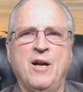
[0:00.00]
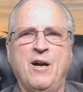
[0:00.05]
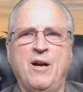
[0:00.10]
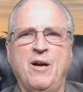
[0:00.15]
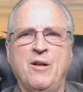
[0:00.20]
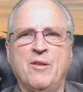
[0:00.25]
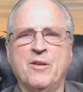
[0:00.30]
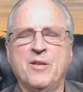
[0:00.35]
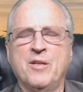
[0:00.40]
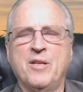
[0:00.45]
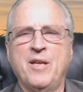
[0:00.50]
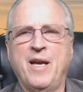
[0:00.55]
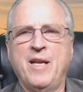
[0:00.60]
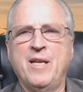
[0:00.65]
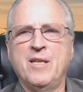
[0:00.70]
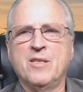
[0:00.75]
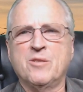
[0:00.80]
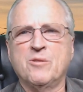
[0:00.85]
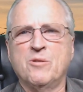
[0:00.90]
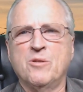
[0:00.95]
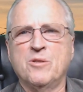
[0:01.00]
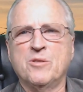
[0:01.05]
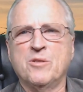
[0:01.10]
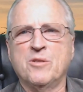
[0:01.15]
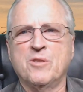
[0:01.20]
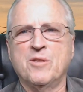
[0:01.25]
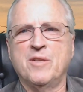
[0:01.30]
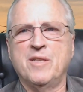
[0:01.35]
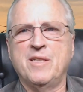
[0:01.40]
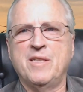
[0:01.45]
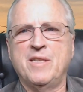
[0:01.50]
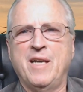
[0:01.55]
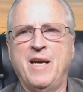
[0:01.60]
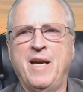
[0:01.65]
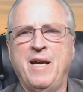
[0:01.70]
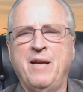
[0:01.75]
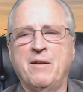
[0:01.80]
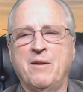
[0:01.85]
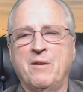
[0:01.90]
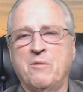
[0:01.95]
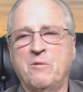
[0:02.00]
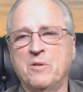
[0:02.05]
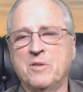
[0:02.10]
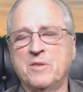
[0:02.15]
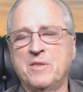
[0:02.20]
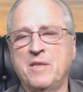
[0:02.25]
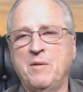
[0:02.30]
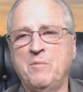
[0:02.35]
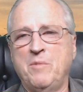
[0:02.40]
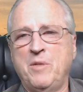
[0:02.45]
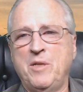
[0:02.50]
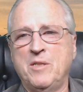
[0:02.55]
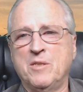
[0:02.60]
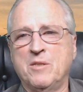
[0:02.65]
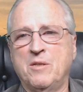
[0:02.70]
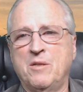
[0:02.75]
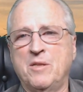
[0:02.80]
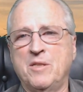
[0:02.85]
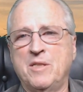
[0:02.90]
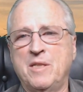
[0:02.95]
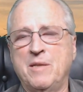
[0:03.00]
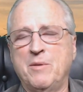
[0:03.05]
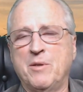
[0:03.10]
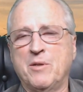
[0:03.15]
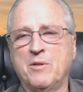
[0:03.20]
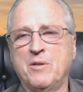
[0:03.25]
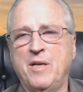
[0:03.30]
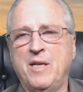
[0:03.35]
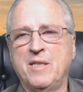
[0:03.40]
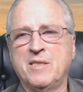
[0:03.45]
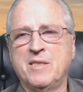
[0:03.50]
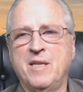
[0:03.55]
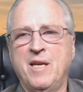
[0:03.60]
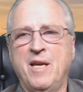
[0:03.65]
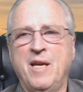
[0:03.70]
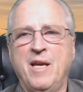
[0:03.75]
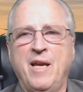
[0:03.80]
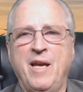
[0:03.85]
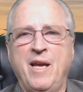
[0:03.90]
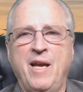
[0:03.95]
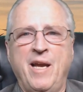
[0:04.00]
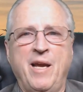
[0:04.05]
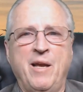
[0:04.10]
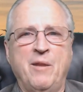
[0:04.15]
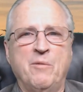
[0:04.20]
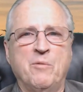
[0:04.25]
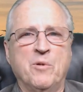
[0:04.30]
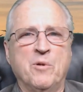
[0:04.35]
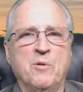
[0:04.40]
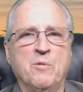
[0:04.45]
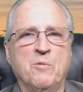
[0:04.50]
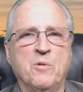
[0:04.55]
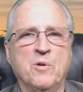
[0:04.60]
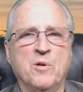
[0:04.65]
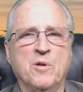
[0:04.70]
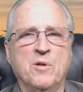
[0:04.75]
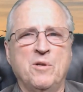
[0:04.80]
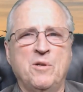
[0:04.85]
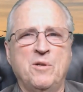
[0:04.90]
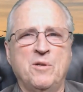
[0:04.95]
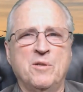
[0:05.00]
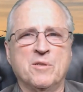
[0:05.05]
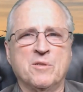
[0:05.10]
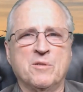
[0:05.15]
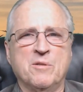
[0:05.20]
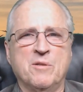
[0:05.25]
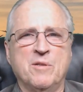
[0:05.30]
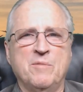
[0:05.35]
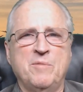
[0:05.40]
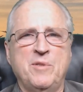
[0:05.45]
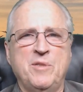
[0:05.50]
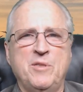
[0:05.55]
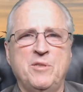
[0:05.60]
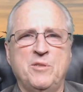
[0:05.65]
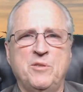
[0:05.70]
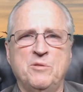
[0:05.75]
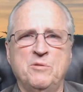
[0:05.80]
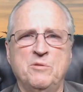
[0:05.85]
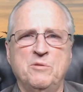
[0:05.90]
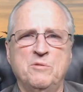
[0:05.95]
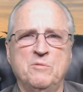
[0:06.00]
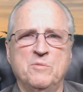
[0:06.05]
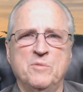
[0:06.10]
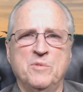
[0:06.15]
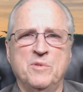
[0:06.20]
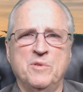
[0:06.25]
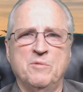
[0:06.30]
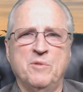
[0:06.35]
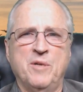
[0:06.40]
All the dinosaurs are going to die. Of course, that means all the Democrats, and our world is going to be doomed.